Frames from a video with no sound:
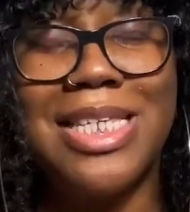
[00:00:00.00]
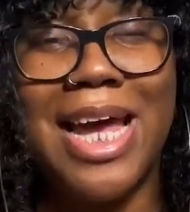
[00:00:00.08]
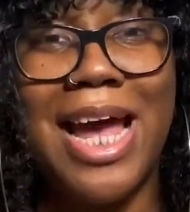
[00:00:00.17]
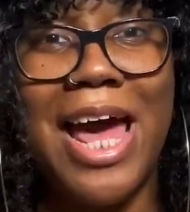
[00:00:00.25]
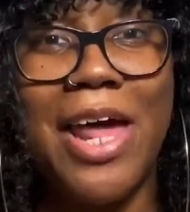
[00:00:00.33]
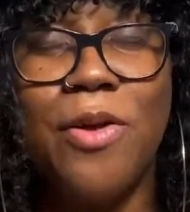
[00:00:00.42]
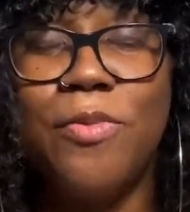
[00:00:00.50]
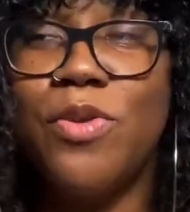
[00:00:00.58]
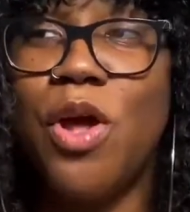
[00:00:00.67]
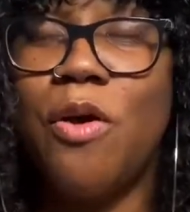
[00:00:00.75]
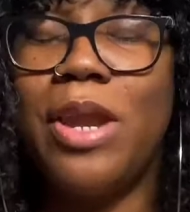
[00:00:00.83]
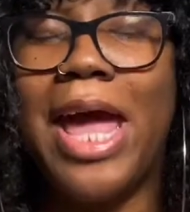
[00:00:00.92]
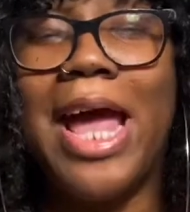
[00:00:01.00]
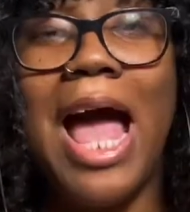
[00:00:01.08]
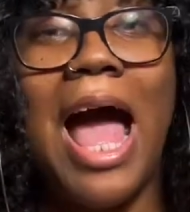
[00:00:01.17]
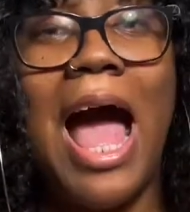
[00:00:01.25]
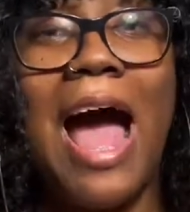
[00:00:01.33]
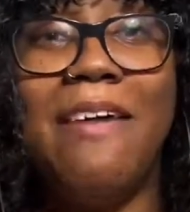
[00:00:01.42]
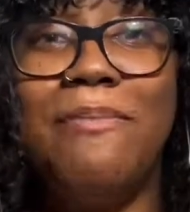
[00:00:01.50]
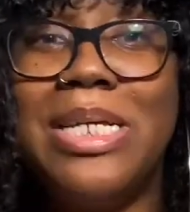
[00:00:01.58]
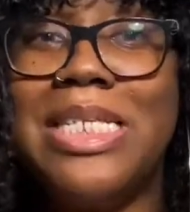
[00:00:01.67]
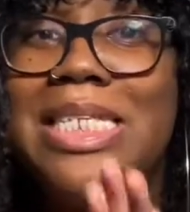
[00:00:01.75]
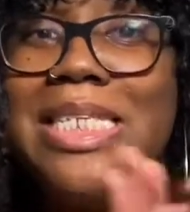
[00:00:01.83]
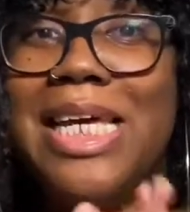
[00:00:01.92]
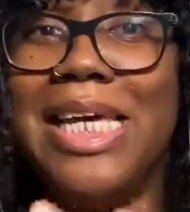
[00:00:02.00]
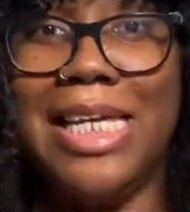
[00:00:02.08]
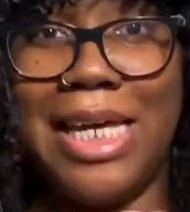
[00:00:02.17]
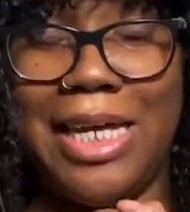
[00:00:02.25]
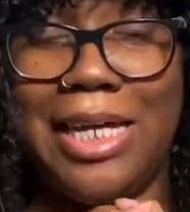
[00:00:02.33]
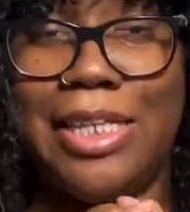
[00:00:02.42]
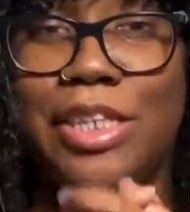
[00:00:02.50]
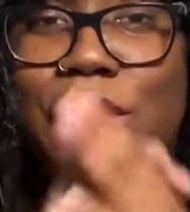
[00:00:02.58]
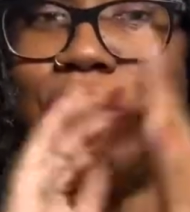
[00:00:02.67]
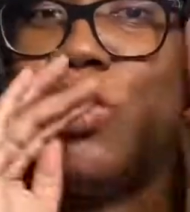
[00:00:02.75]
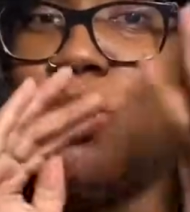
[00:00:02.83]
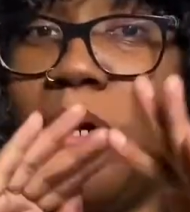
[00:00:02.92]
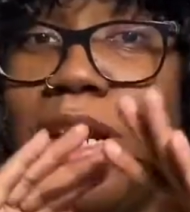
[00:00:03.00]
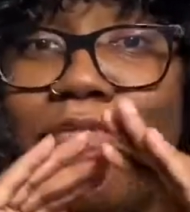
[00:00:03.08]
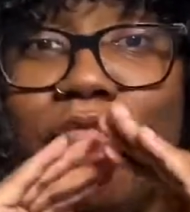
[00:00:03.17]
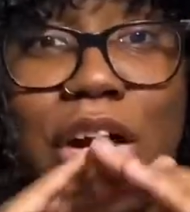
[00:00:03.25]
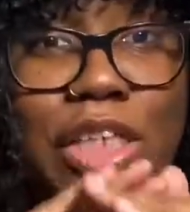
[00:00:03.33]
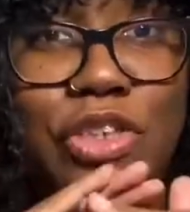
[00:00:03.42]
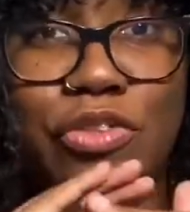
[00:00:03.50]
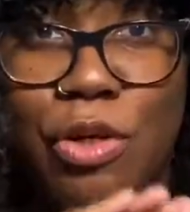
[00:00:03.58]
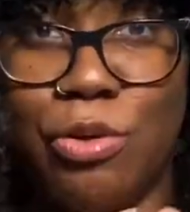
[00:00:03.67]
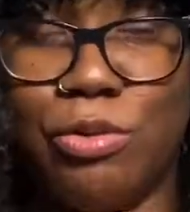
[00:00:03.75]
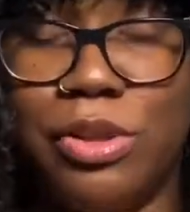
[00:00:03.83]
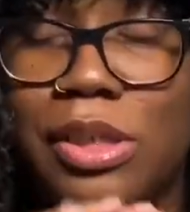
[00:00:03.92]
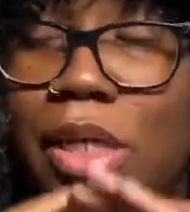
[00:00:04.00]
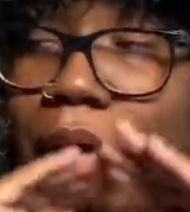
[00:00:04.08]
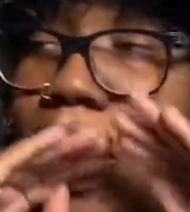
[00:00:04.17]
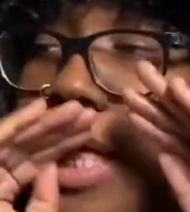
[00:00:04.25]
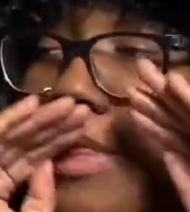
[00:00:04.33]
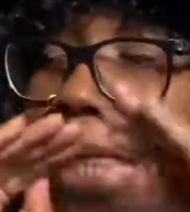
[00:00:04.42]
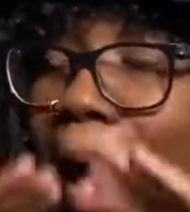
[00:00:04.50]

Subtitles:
Like, I don't know, like, I've been seeing the Jordan retros. That